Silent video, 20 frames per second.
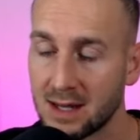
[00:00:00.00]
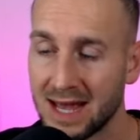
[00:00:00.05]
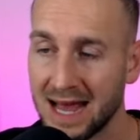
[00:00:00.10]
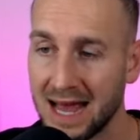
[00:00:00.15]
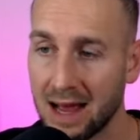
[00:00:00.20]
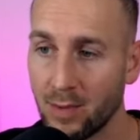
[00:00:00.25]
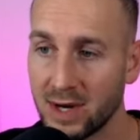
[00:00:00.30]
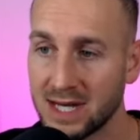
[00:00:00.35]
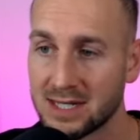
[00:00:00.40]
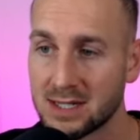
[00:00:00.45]

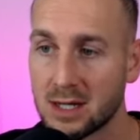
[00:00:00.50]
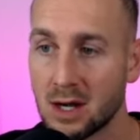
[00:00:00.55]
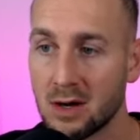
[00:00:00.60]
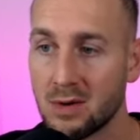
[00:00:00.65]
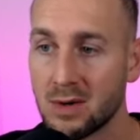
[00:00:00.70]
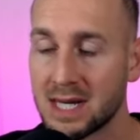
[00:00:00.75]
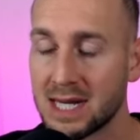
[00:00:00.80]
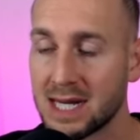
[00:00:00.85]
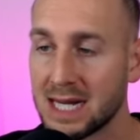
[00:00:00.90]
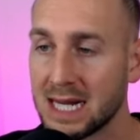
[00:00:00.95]
and we
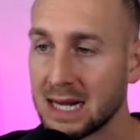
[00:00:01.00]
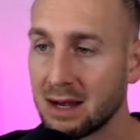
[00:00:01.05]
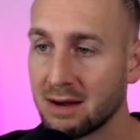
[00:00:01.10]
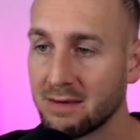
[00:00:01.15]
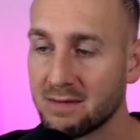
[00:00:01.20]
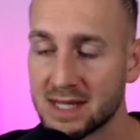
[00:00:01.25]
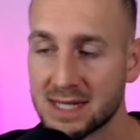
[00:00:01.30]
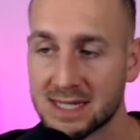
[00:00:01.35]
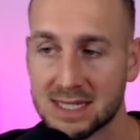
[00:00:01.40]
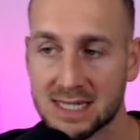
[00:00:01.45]
don't hear of
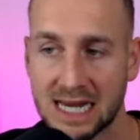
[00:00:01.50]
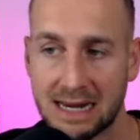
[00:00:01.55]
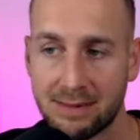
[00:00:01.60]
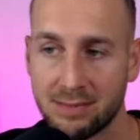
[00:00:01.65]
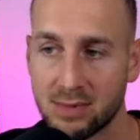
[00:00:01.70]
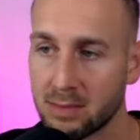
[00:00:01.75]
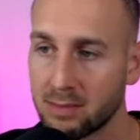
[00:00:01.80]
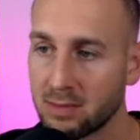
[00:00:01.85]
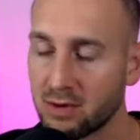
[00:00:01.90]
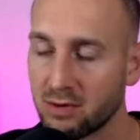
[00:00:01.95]
the same
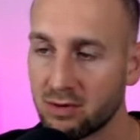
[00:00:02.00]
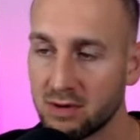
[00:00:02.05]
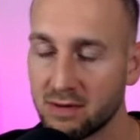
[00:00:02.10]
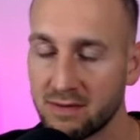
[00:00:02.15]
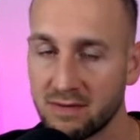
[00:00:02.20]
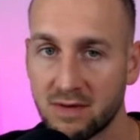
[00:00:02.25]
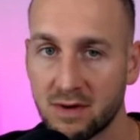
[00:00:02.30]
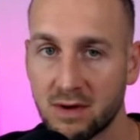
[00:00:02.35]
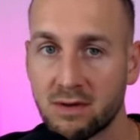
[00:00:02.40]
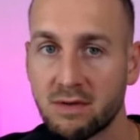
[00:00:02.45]
number
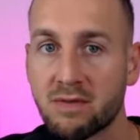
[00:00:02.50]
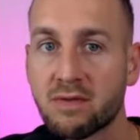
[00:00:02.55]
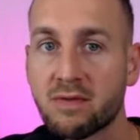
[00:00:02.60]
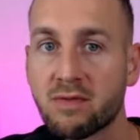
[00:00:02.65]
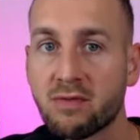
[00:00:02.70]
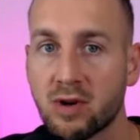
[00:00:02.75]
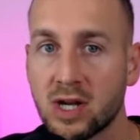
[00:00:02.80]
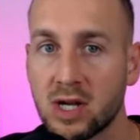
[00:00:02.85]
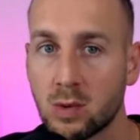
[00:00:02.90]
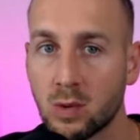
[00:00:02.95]
of
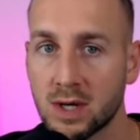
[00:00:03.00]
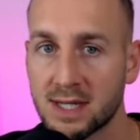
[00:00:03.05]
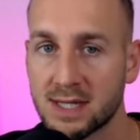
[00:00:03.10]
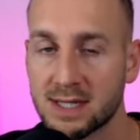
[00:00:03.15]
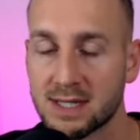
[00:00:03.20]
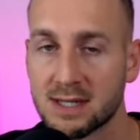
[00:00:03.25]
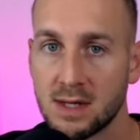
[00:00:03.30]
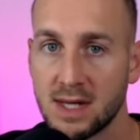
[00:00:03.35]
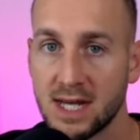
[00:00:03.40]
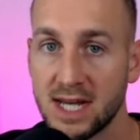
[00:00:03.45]

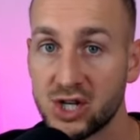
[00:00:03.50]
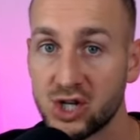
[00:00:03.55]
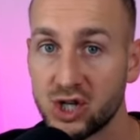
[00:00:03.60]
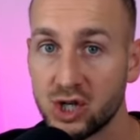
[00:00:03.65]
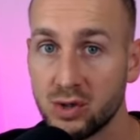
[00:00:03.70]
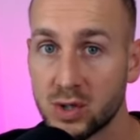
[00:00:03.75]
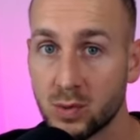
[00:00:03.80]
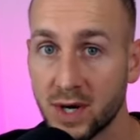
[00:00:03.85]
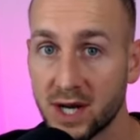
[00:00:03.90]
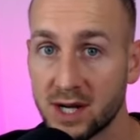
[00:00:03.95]
frequent
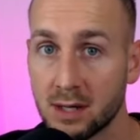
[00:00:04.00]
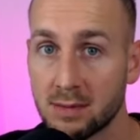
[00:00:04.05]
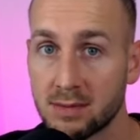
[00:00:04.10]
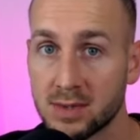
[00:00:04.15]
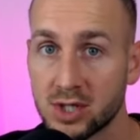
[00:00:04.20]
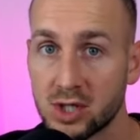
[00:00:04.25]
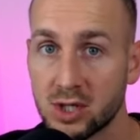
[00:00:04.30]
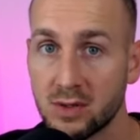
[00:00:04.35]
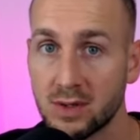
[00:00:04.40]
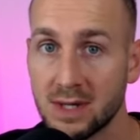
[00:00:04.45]
issues when it comes
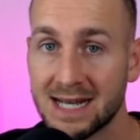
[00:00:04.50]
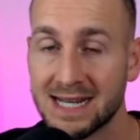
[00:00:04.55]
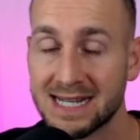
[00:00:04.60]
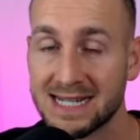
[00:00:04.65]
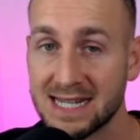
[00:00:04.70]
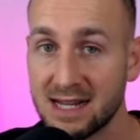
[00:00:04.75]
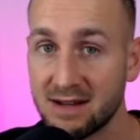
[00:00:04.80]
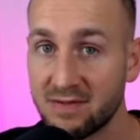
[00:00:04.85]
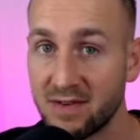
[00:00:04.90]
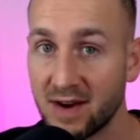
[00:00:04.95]
to
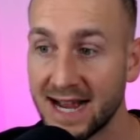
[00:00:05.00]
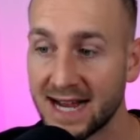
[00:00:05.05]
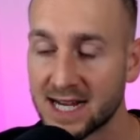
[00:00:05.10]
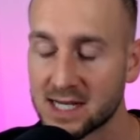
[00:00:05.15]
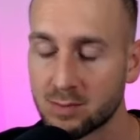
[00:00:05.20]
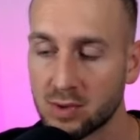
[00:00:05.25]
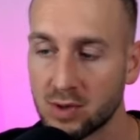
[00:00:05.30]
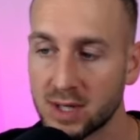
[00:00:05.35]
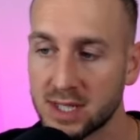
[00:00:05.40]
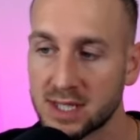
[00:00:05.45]
DeFi
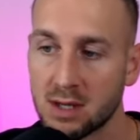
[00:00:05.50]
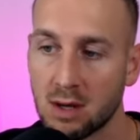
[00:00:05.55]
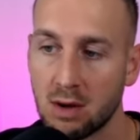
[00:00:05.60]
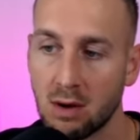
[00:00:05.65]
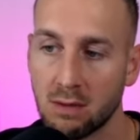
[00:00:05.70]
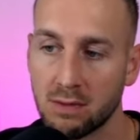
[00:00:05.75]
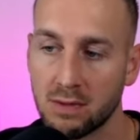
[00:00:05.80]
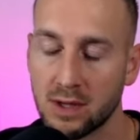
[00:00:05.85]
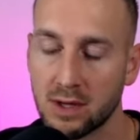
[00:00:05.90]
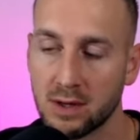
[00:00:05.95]
exploits
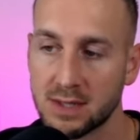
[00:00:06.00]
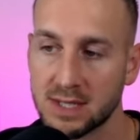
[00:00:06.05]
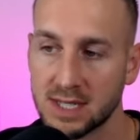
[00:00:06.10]
on those